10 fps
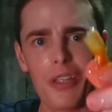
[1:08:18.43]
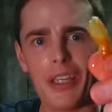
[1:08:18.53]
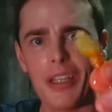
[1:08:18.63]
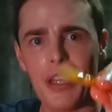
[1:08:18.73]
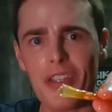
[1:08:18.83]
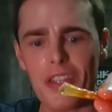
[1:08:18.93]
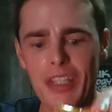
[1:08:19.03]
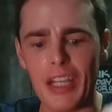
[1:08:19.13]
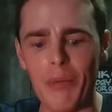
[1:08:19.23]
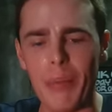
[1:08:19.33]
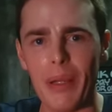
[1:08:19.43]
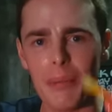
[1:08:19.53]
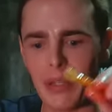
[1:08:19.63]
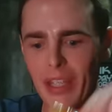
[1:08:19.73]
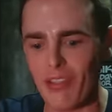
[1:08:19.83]
Okay, that's the tail
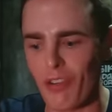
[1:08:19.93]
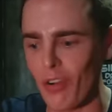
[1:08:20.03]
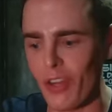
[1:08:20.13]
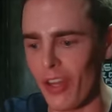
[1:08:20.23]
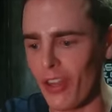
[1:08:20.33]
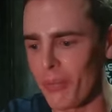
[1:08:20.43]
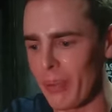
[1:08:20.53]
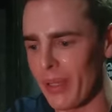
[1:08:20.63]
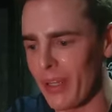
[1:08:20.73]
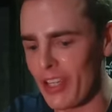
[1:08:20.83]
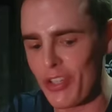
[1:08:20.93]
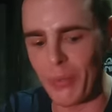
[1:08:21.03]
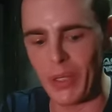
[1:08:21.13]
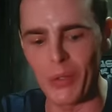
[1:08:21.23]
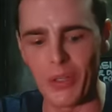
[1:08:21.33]
bit, but then you've got the other bit
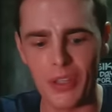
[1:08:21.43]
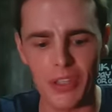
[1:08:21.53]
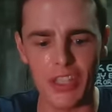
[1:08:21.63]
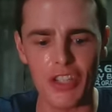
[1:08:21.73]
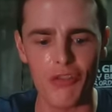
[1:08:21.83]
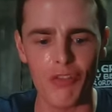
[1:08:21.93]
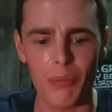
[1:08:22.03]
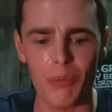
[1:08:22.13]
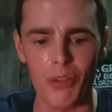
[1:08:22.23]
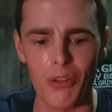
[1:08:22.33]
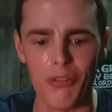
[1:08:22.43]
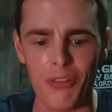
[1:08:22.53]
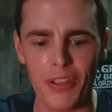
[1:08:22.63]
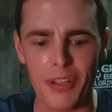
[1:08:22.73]
as well that needs ripped off.